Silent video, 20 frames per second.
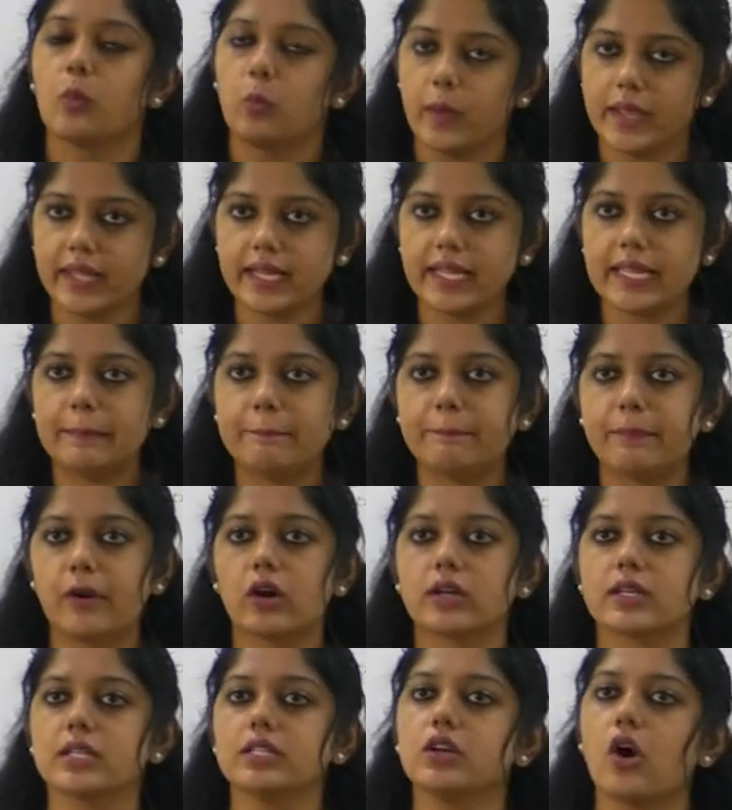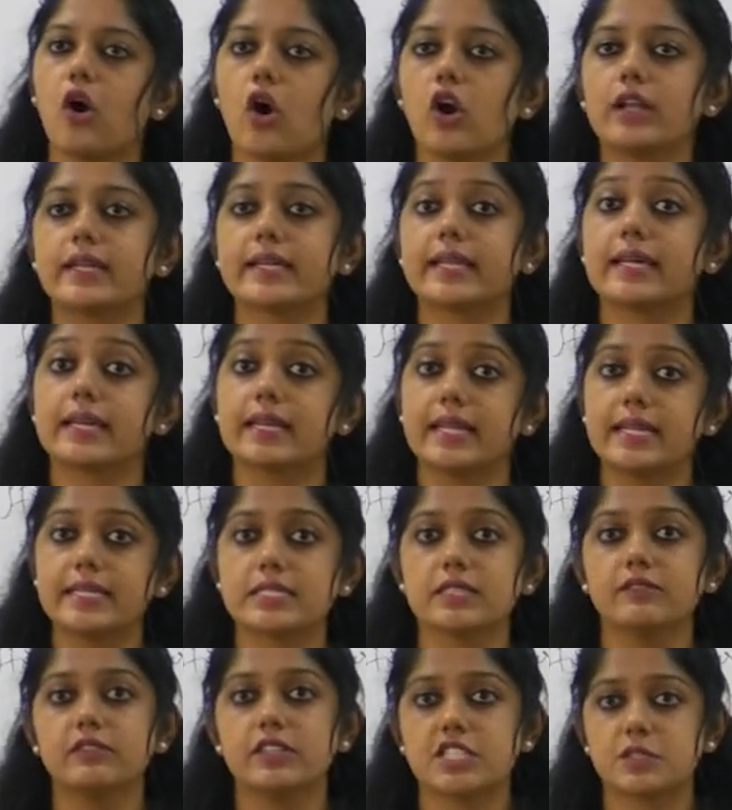Very important,
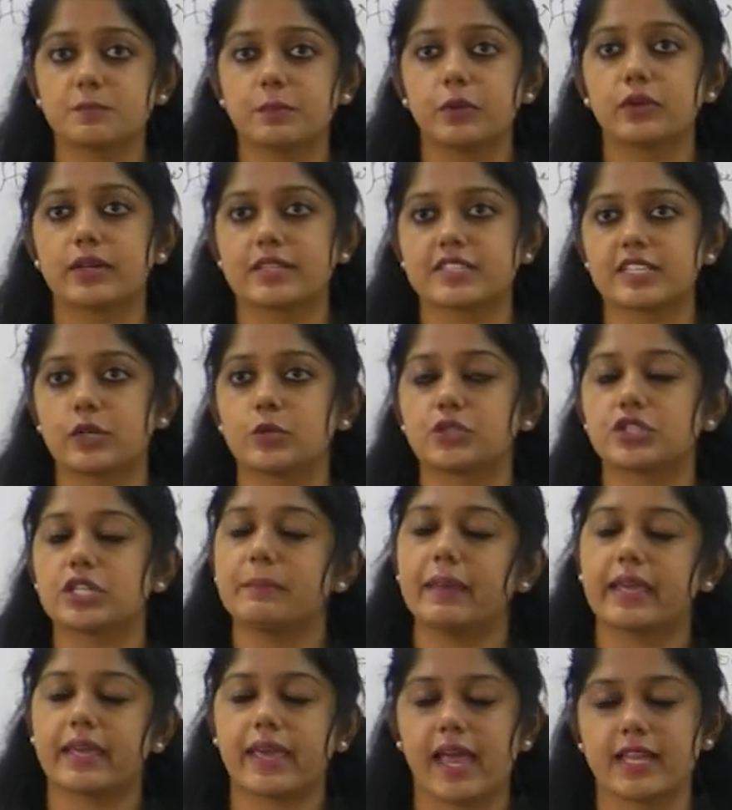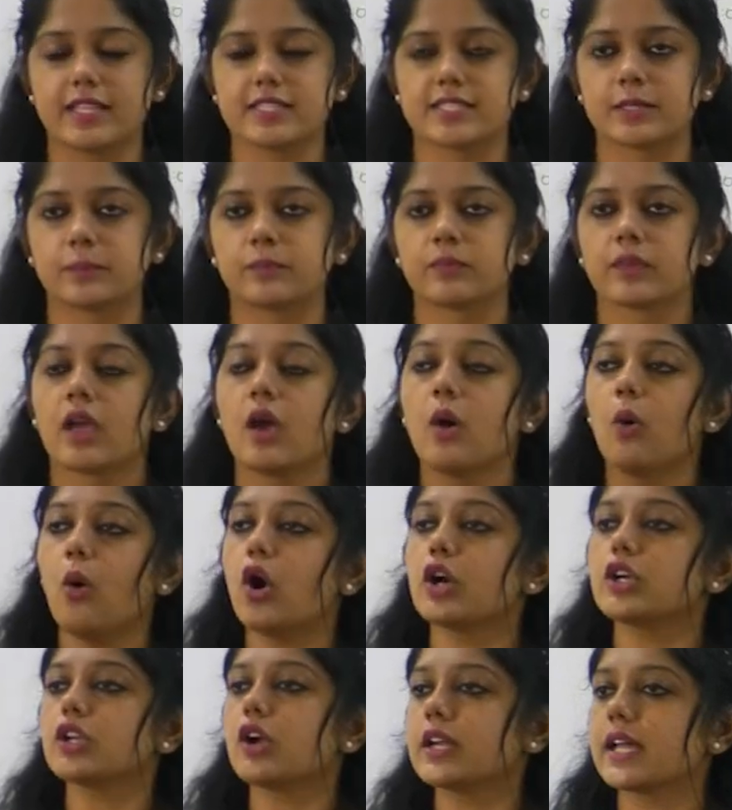alternative dispute resolution mechanism.
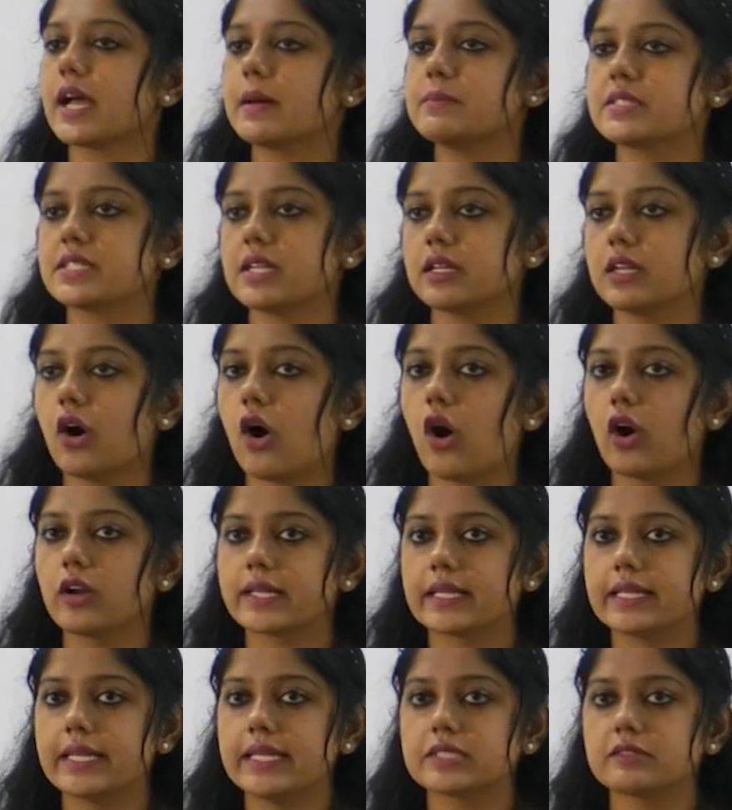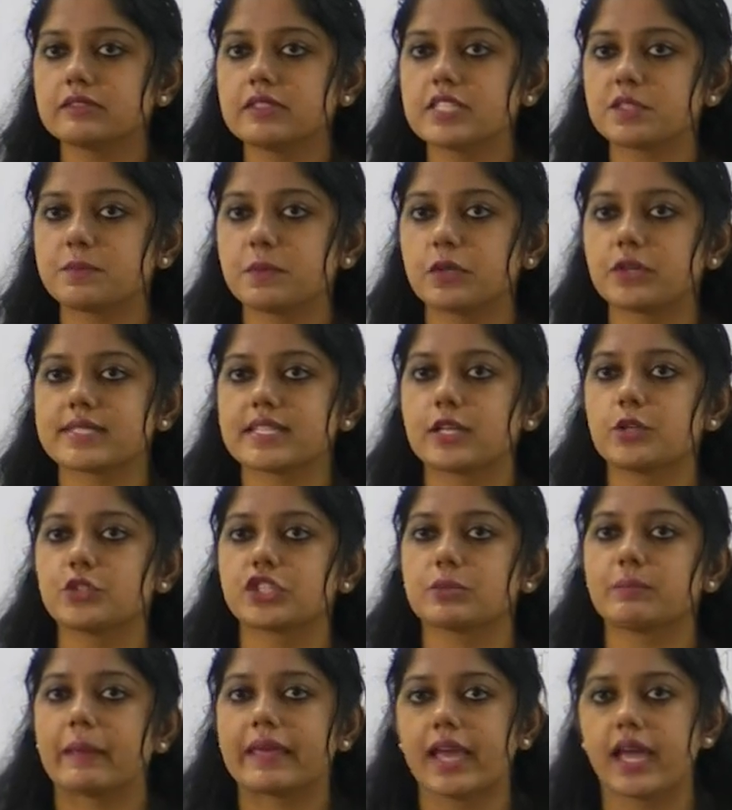What all comes under alternative dispute
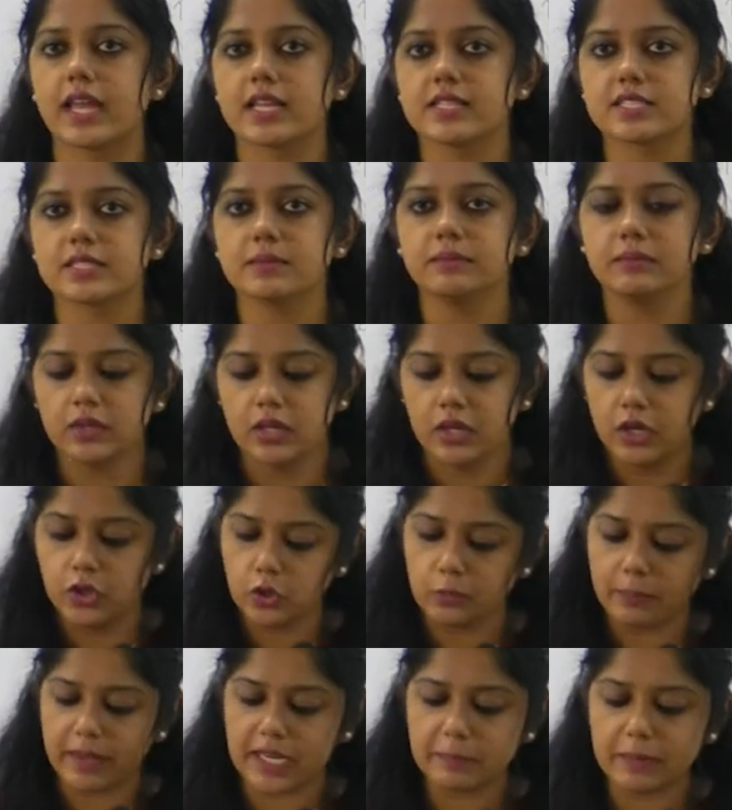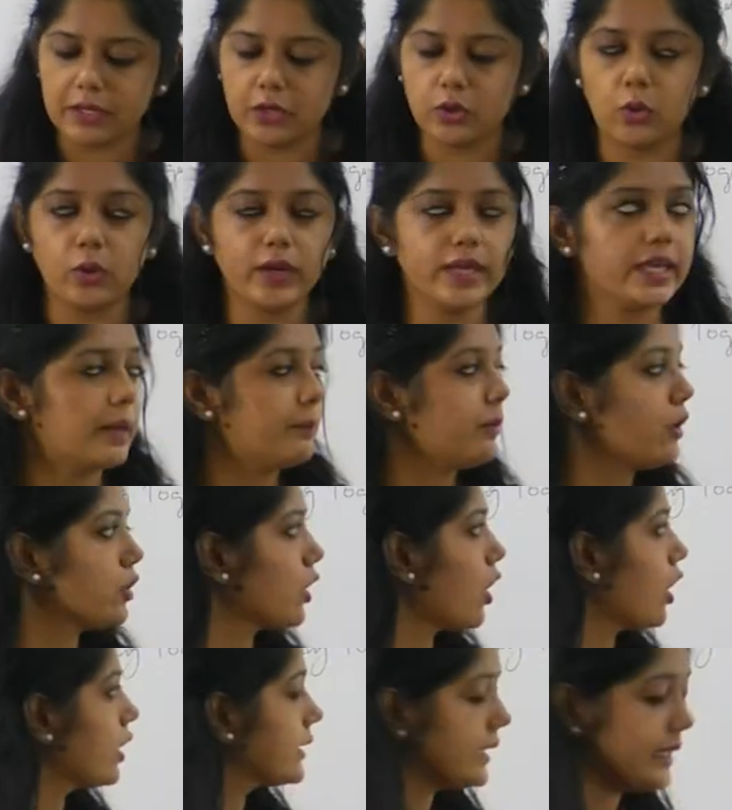resolution mechanism? You might be knowing
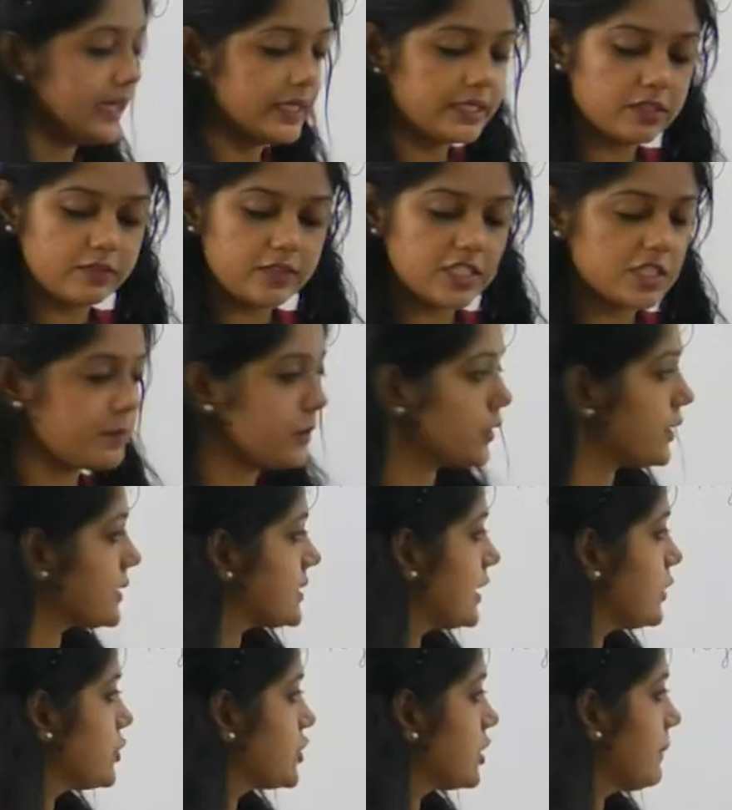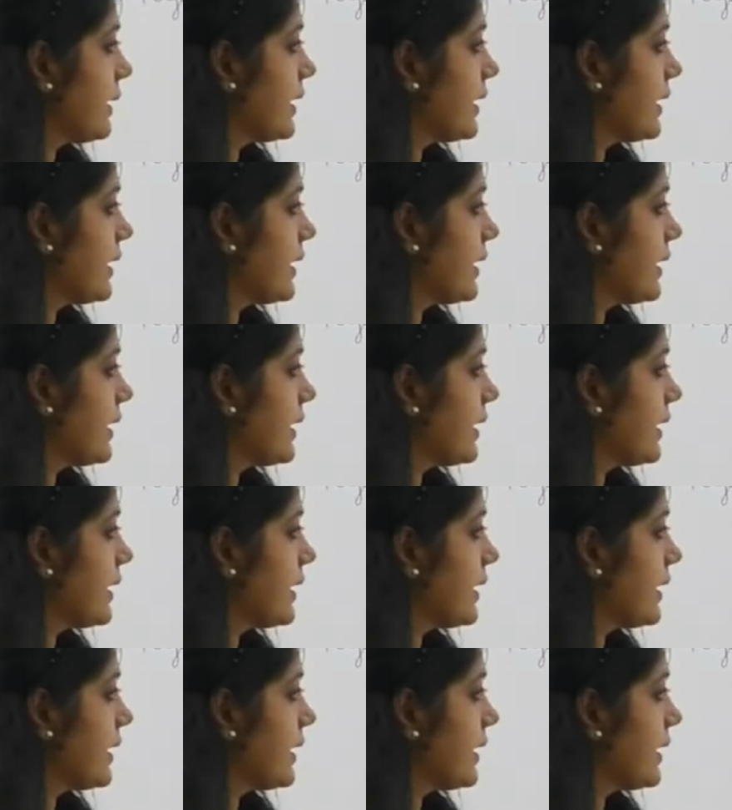about alternative dispute resolution